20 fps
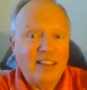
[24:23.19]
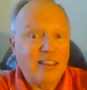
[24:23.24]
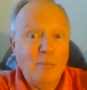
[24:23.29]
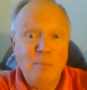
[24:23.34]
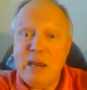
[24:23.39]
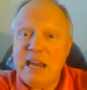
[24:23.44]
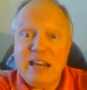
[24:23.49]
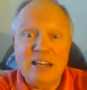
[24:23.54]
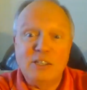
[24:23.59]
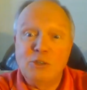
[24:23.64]
The
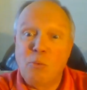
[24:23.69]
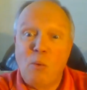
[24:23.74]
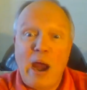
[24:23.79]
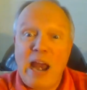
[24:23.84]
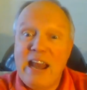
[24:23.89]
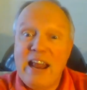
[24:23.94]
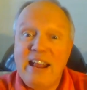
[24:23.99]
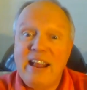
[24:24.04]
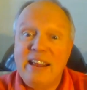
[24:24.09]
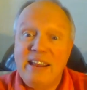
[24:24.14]
media is
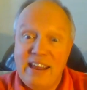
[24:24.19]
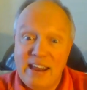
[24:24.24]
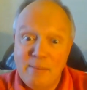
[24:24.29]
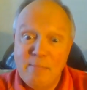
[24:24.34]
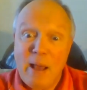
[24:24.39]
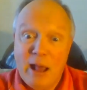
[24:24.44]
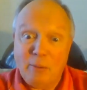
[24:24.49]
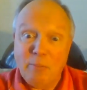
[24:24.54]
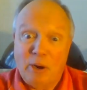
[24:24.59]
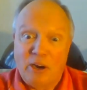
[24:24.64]
waiting in
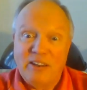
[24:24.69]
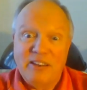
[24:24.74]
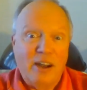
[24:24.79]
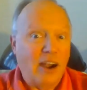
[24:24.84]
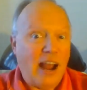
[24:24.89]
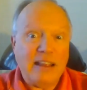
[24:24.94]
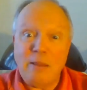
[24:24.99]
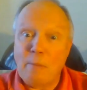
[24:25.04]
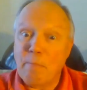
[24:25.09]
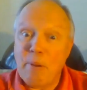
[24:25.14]
Melbourne.
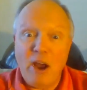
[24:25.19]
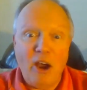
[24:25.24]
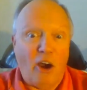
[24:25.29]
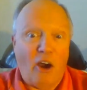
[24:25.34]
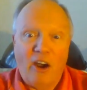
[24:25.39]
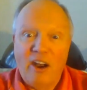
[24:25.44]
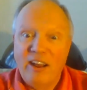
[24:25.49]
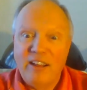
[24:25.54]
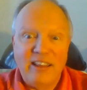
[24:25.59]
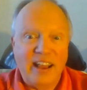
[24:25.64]
They're at the
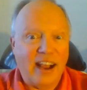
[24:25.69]
pier.